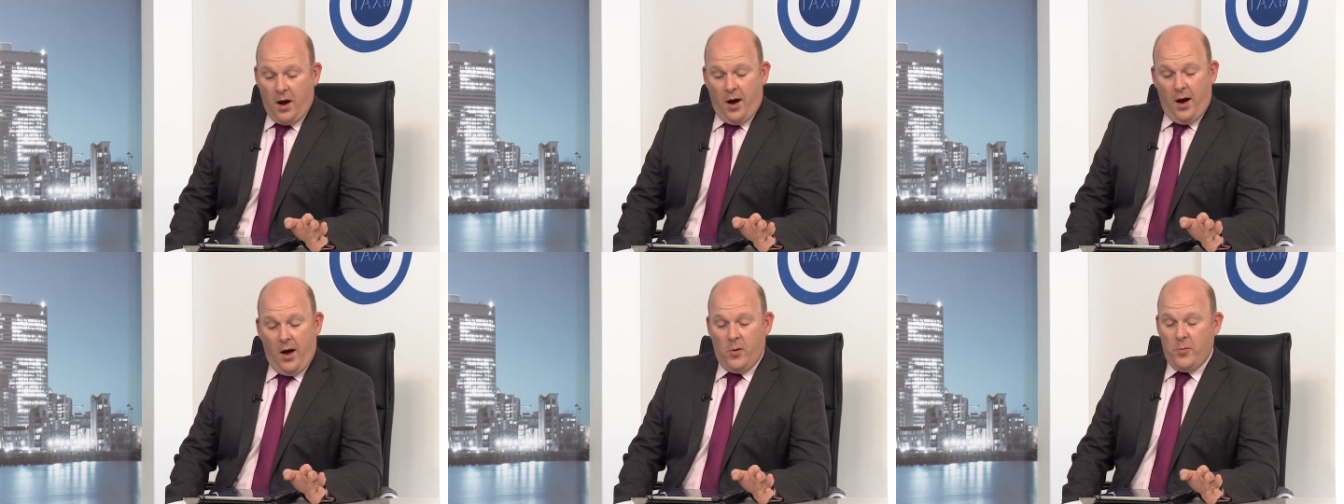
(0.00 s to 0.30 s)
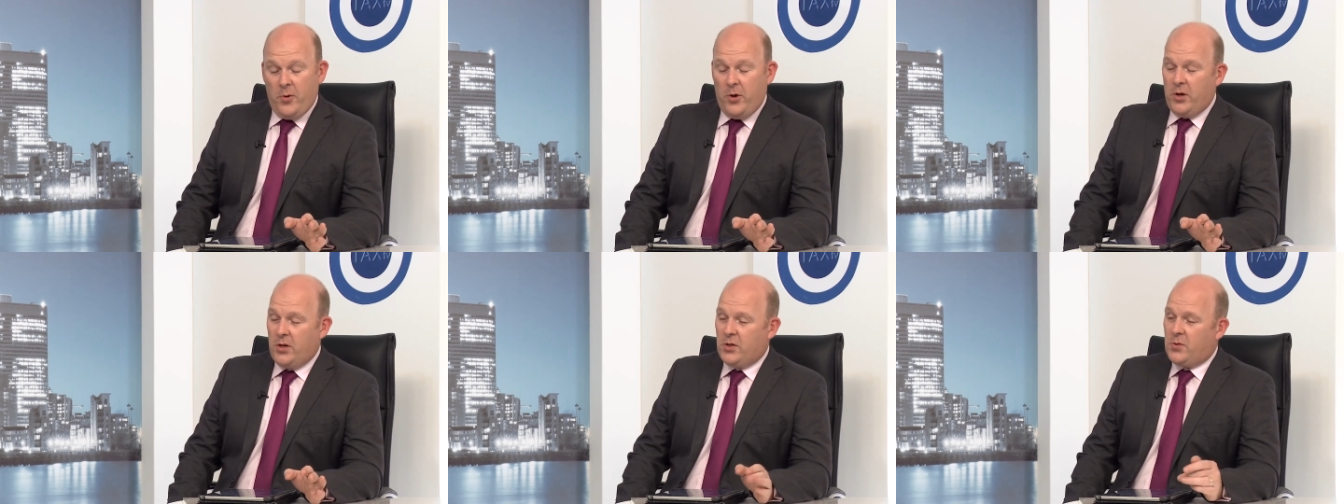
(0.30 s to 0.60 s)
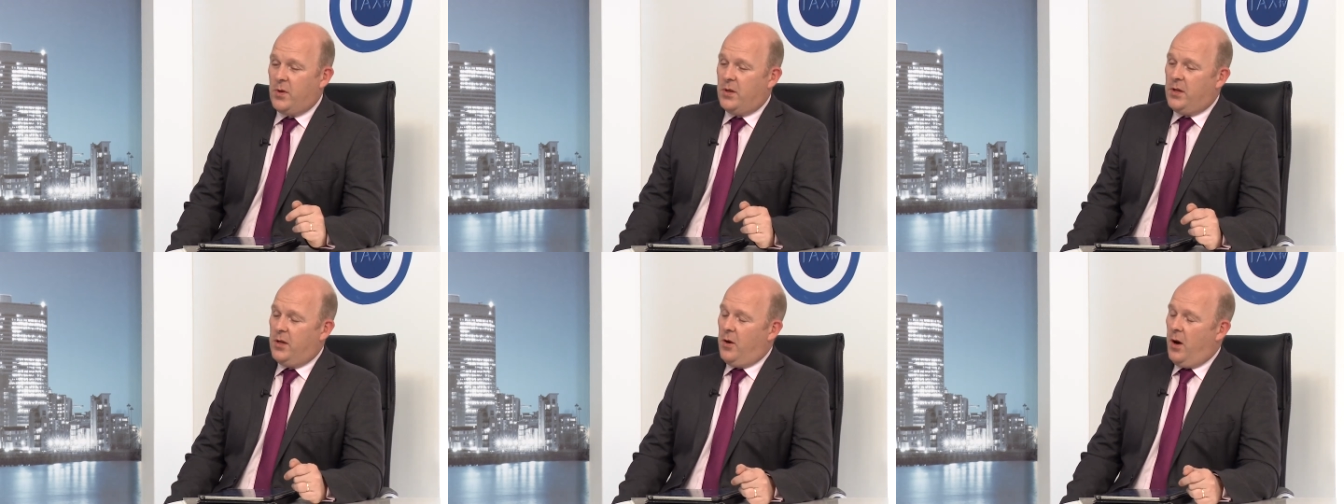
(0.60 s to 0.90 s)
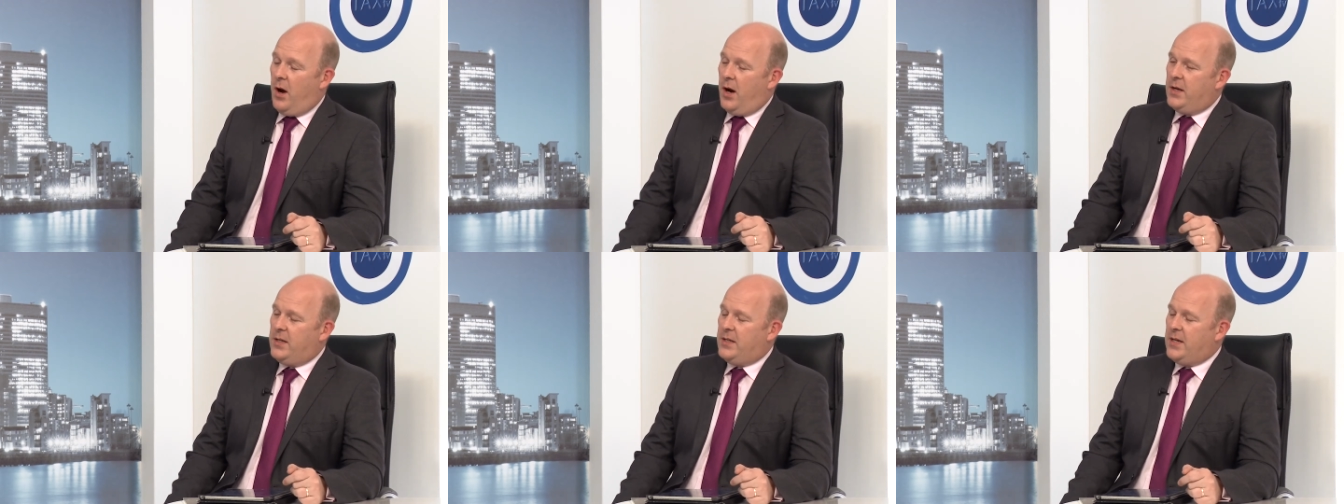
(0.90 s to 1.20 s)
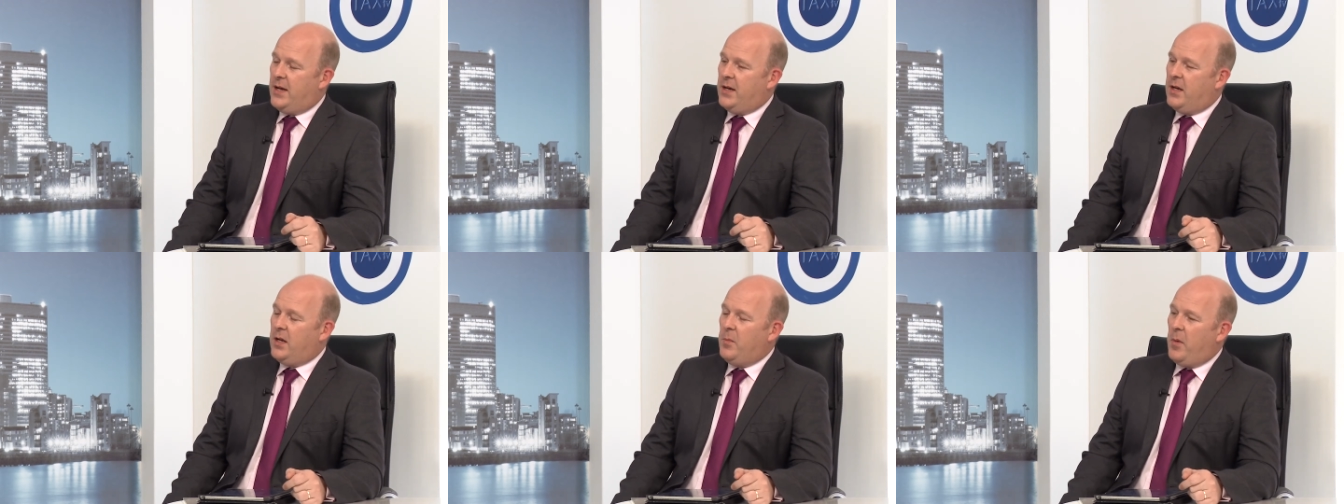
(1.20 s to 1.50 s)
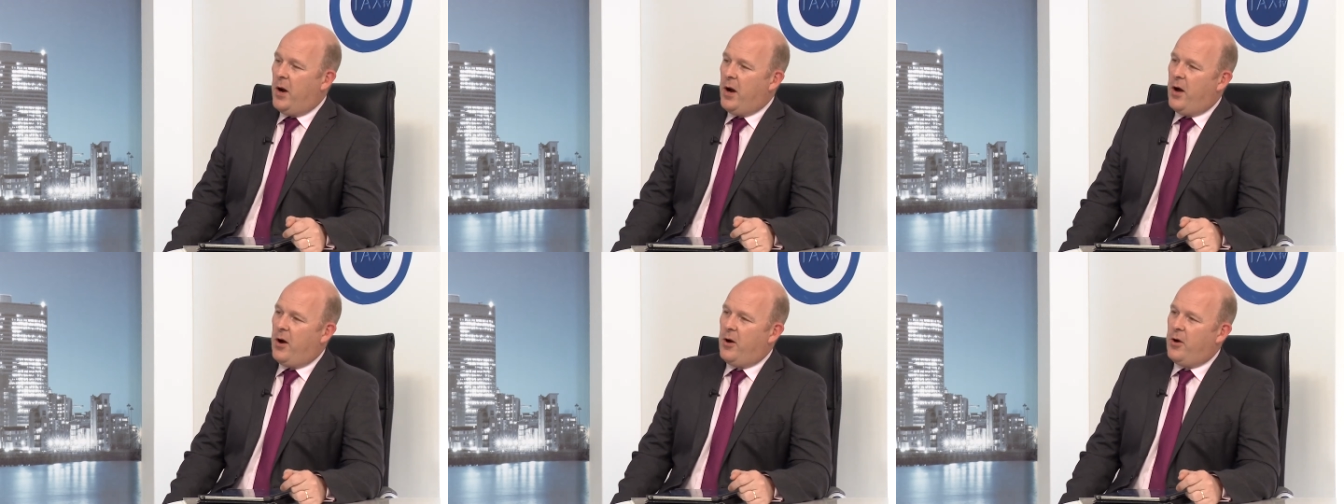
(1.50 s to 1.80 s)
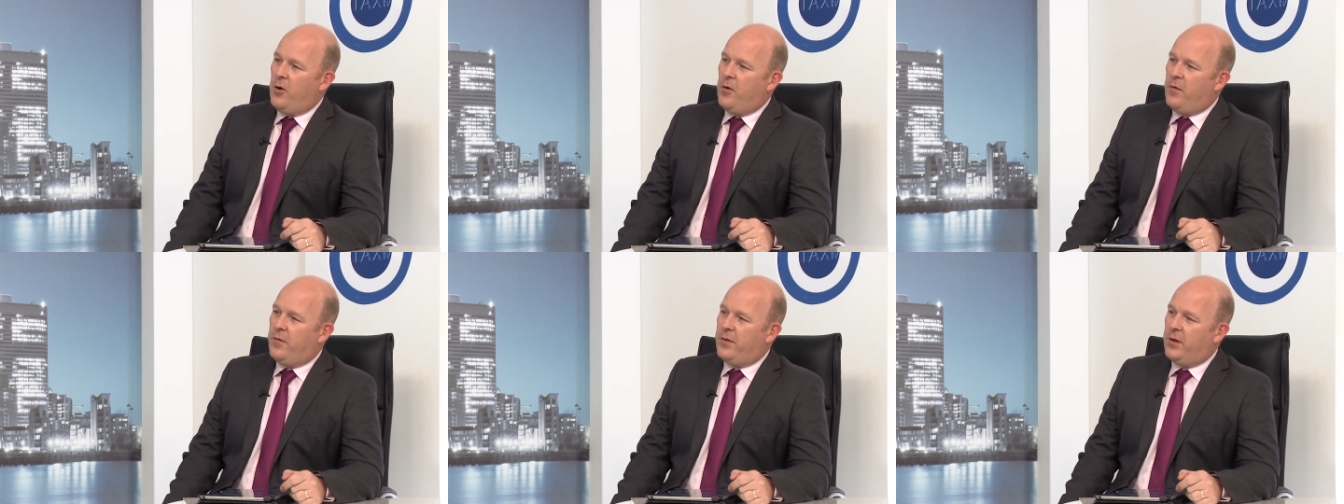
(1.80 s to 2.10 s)
I'll be honest with you, I'd taken my
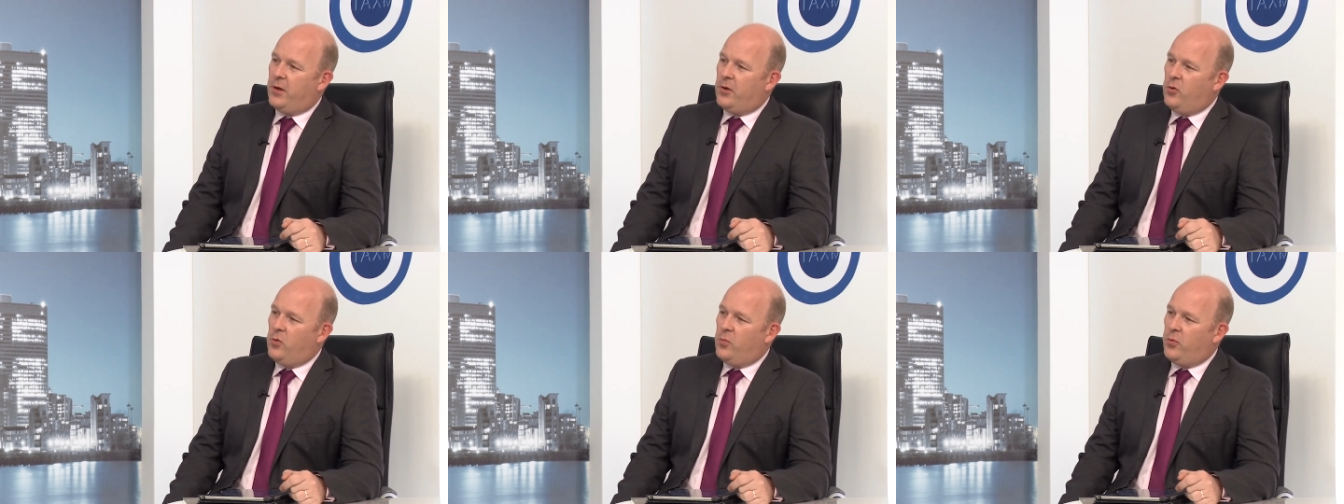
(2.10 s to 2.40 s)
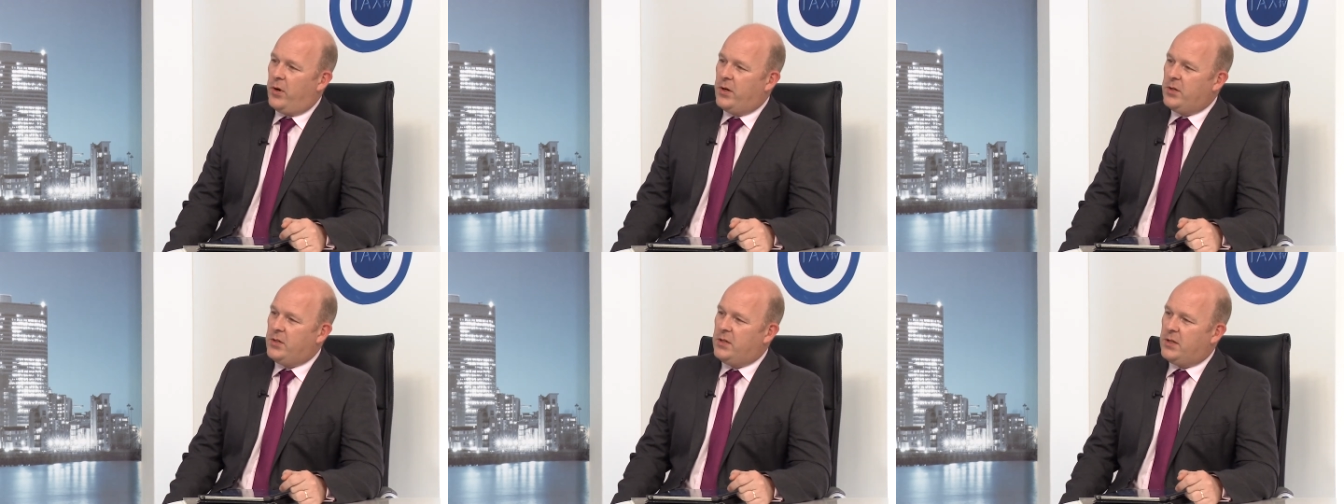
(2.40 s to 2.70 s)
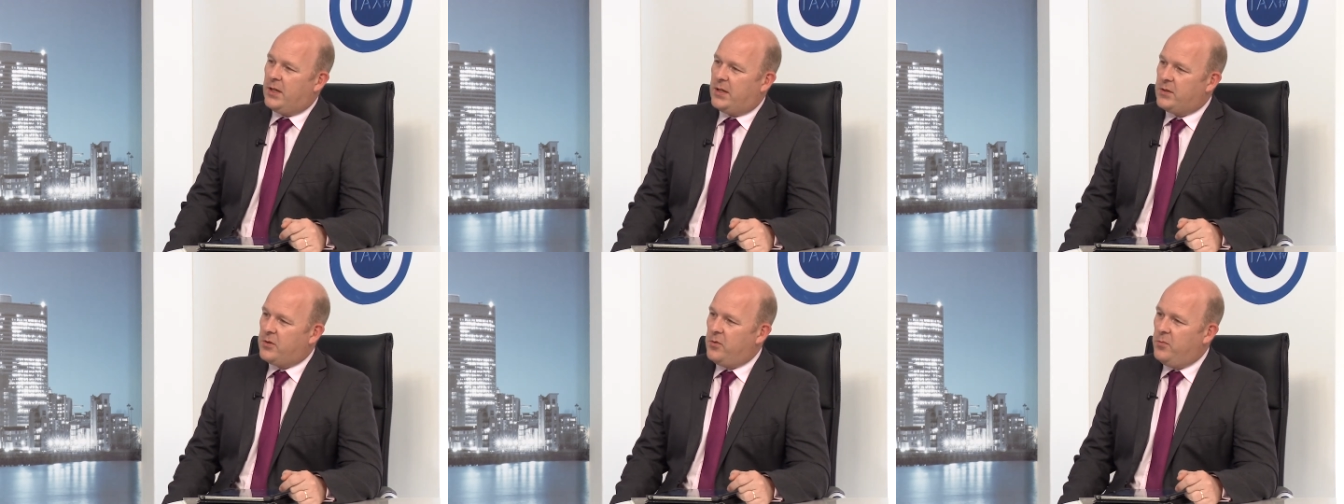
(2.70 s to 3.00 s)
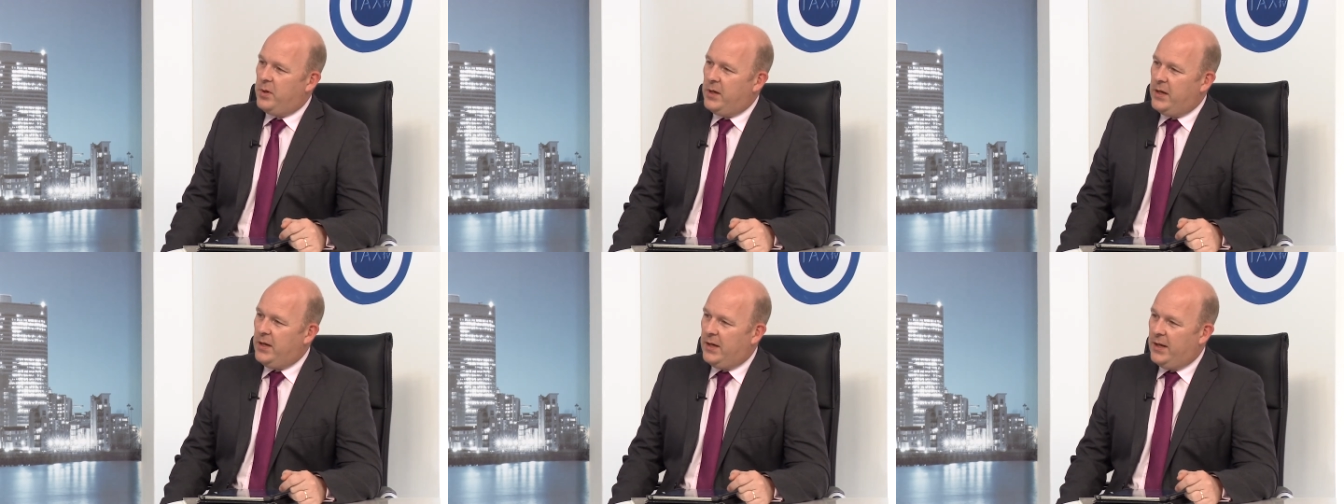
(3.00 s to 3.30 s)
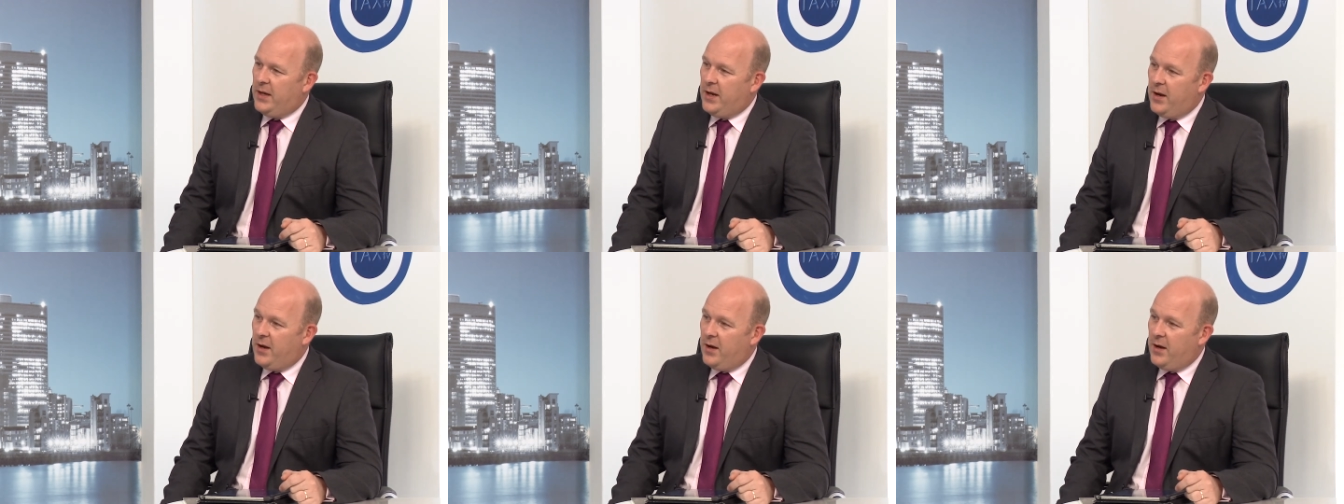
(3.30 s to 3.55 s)
eye off the corporation tax completely.